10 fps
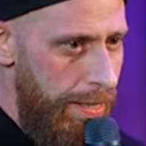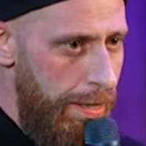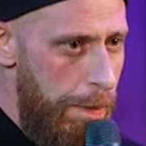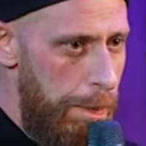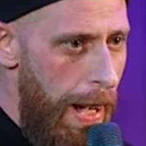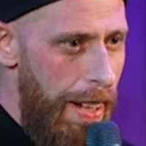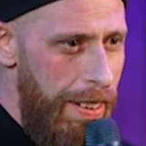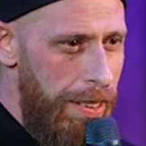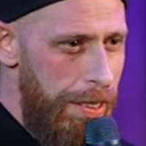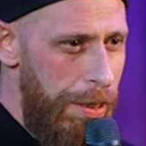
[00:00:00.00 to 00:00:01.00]

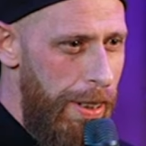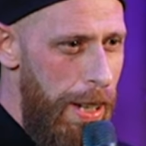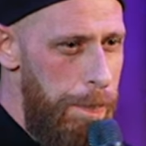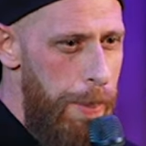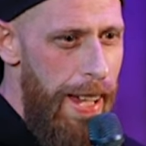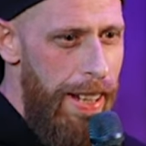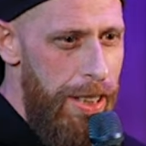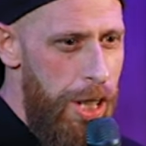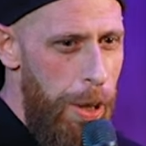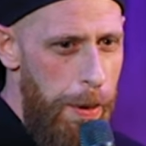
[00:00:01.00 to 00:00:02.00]
Monocles. You can't bang a
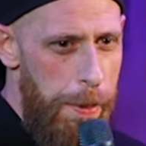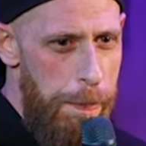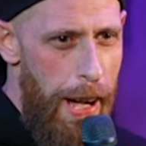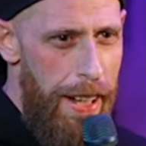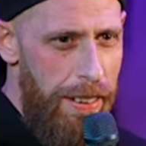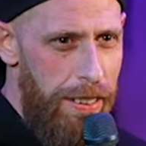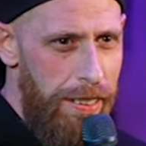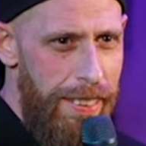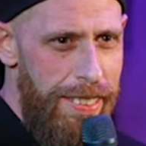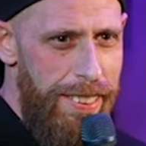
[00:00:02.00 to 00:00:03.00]
chick with a monocle.
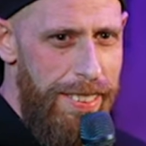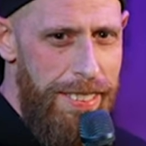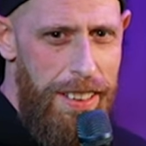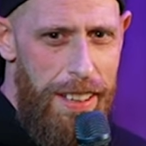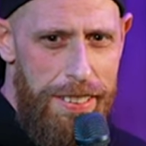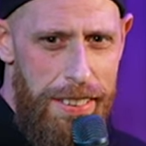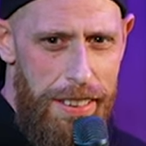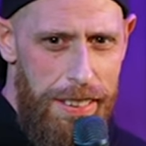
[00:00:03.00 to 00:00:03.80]
That's disgusting.